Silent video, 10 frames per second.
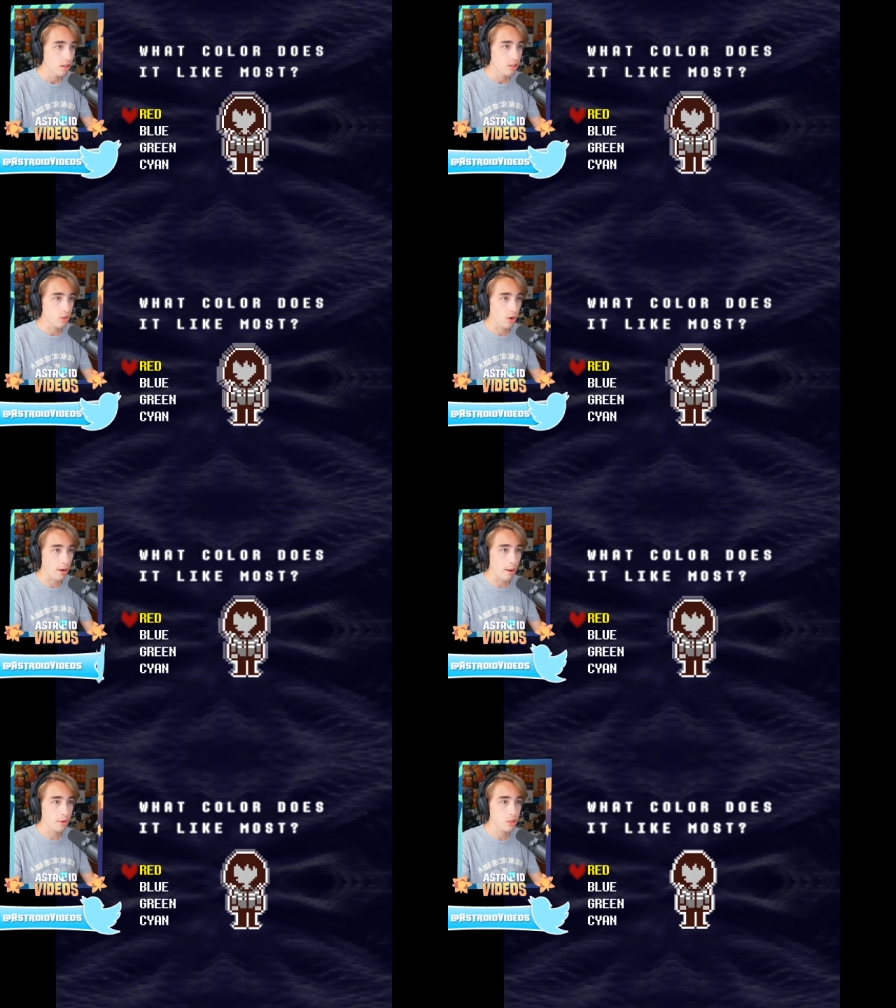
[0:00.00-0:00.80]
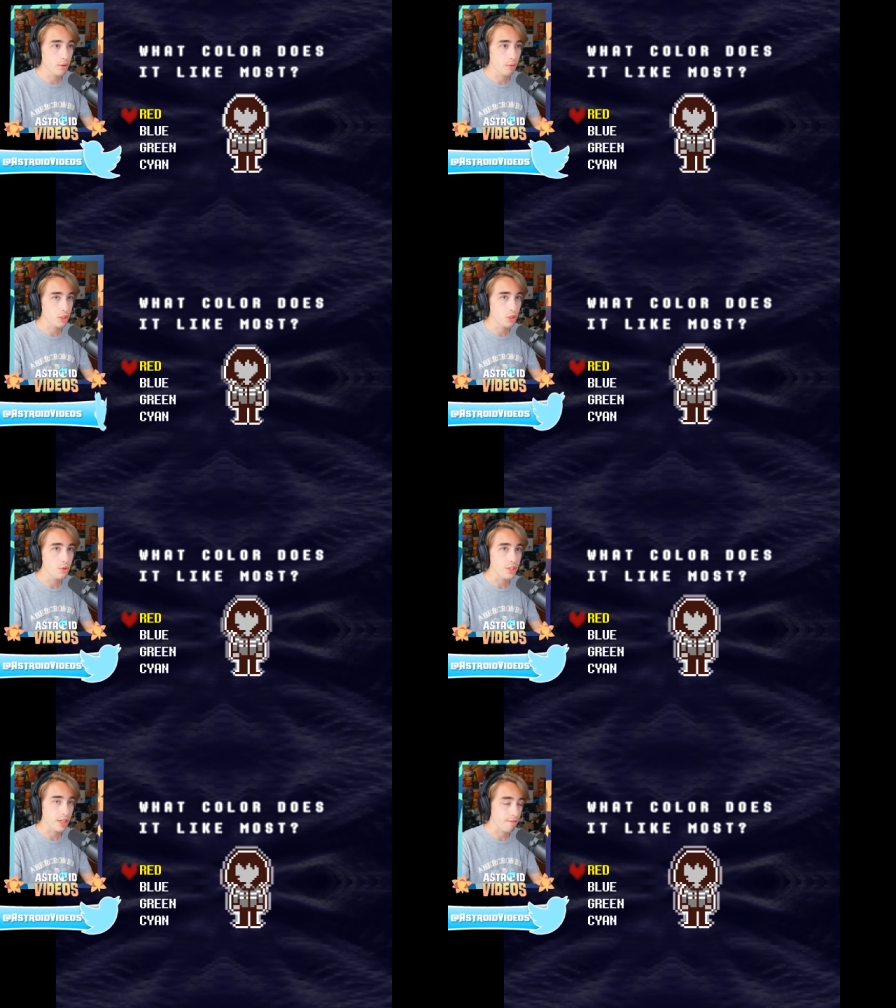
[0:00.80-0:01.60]
So I'm assuming we're
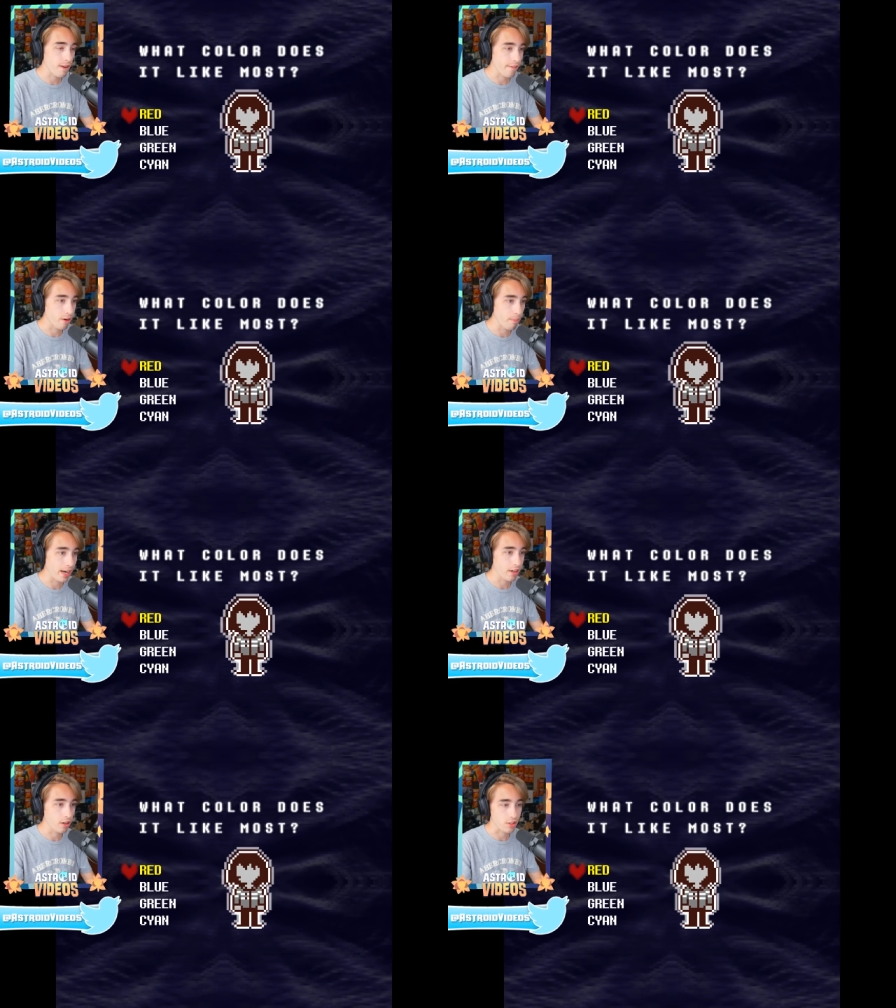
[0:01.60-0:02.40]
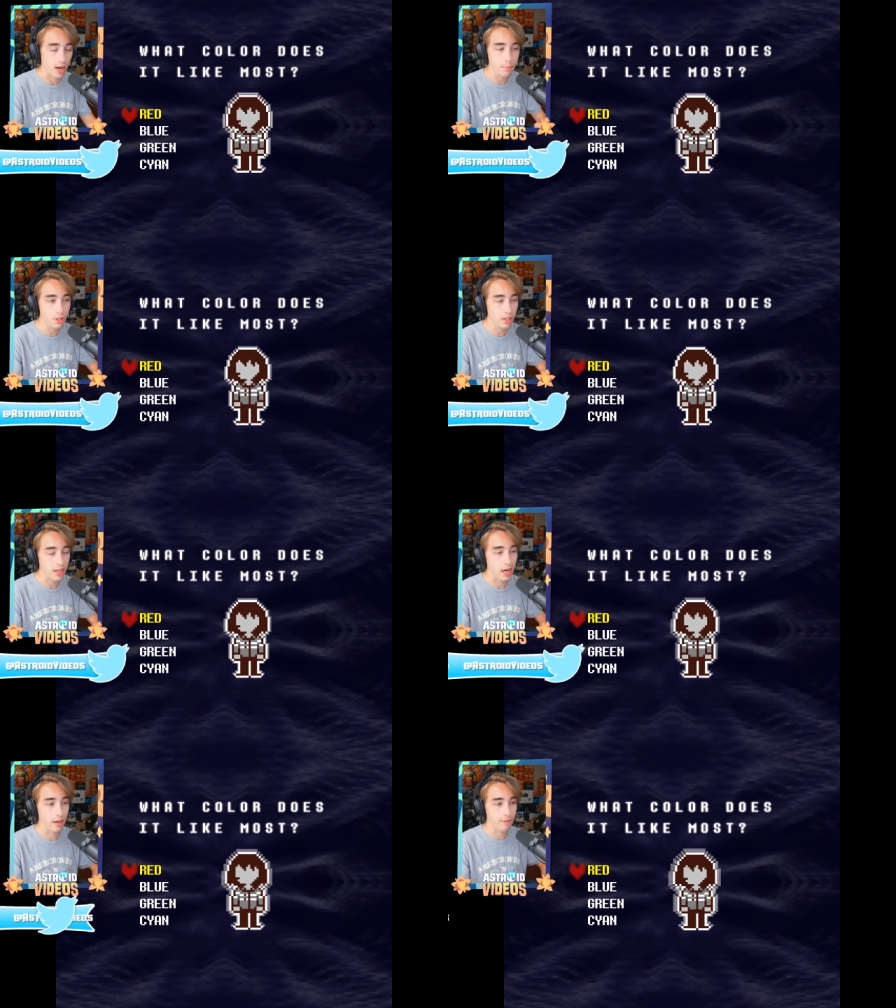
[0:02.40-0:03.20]
choosing in favor of my character. I'm just gonna
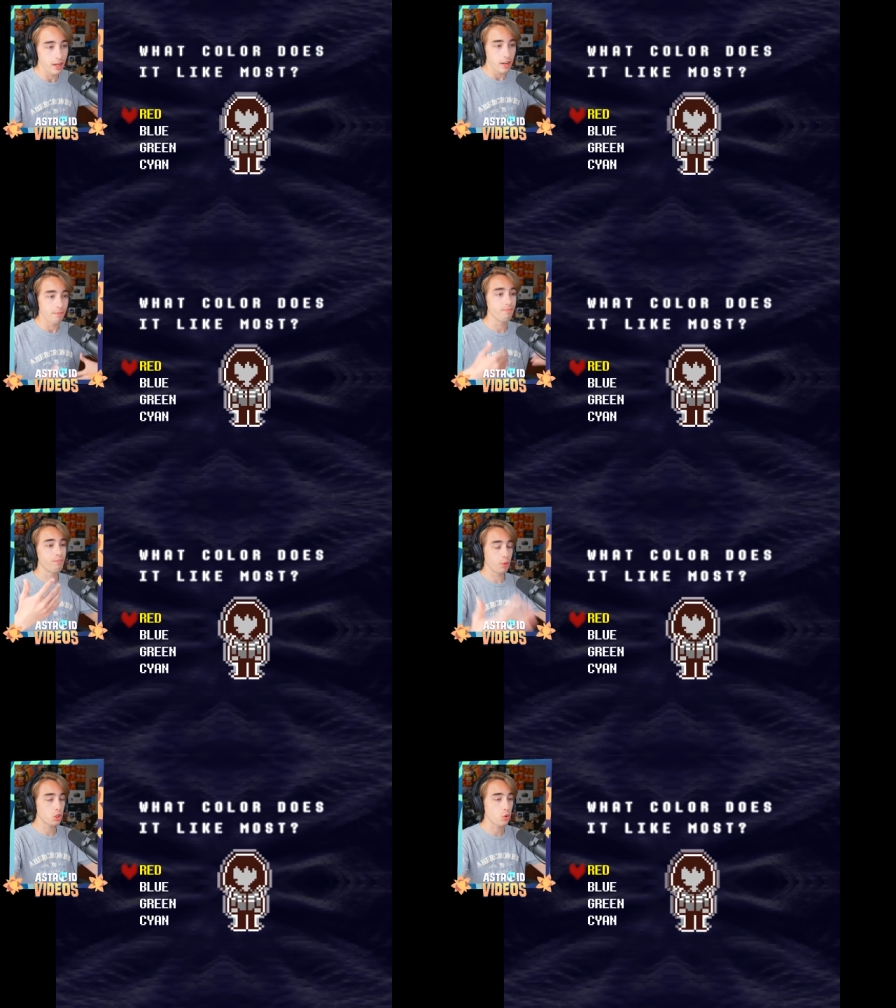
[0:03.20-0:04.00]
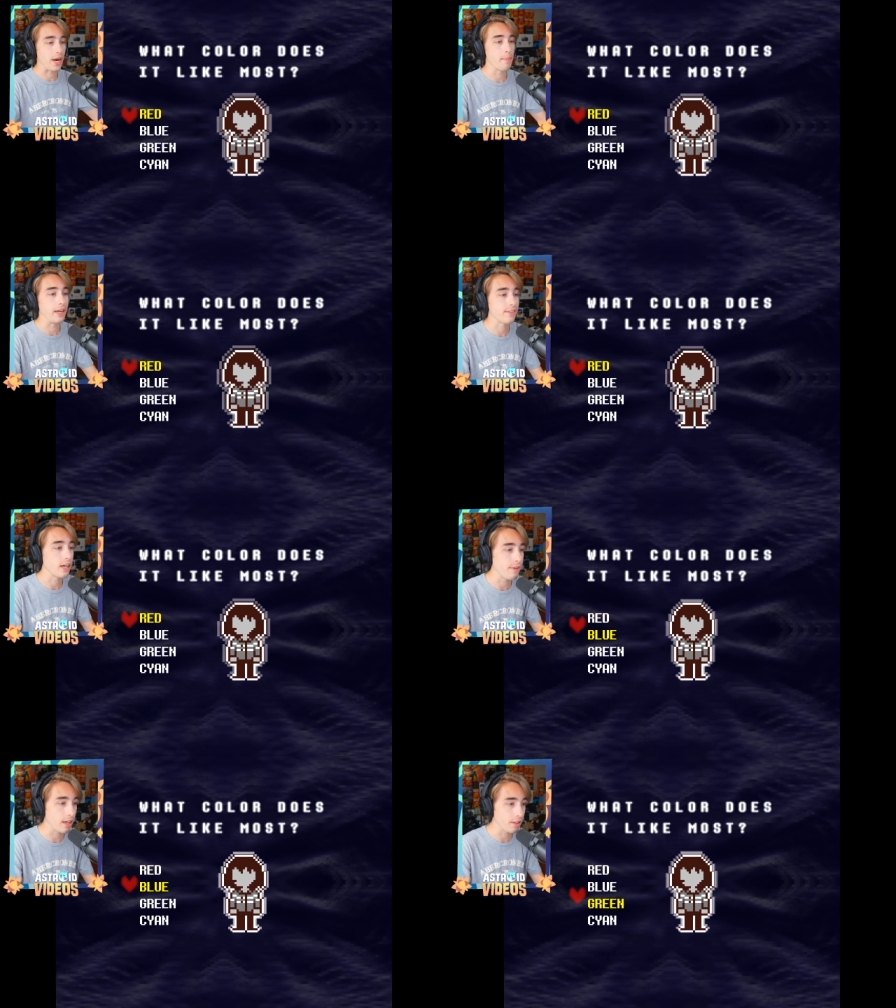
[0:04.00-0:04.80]
kind of portray
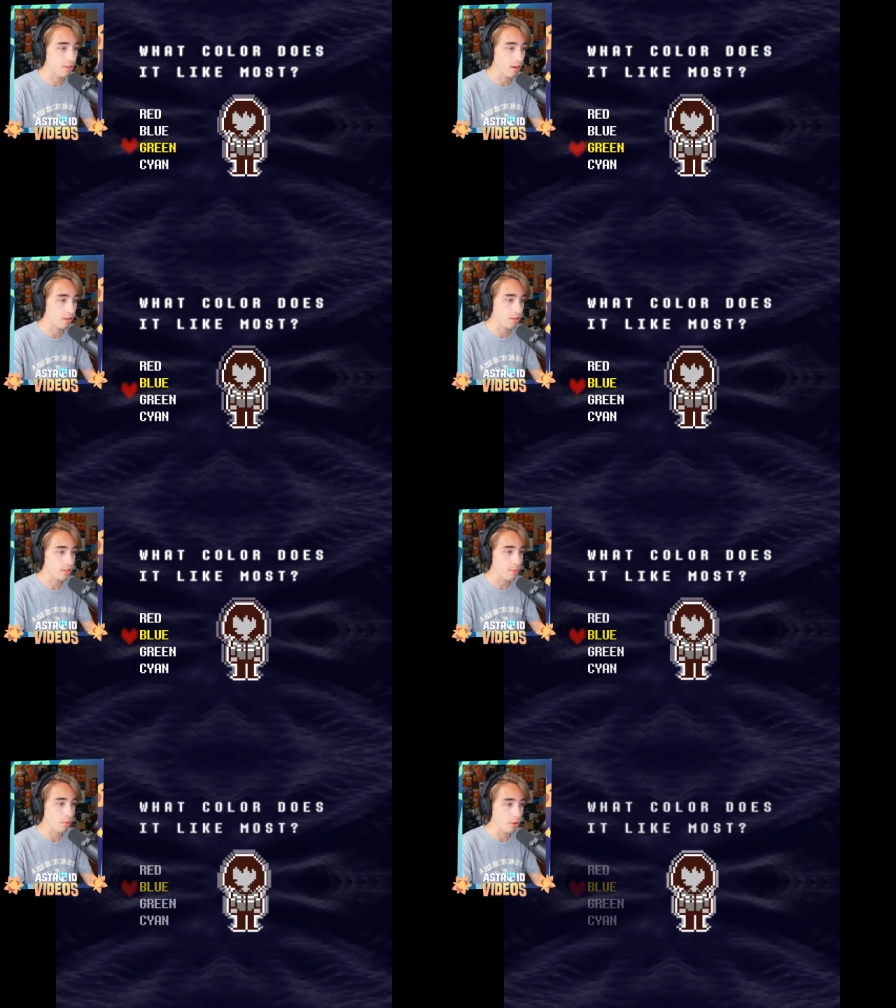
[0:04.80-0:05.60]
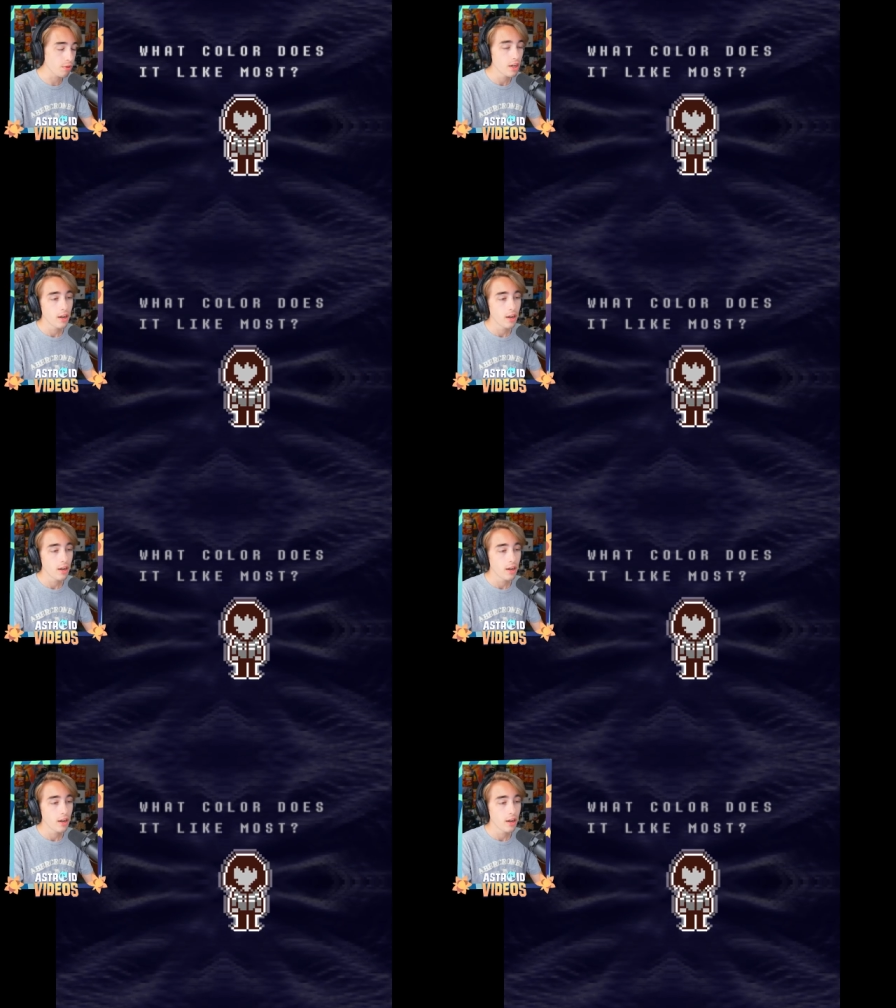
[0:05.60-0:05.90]
myself on this character and say blue.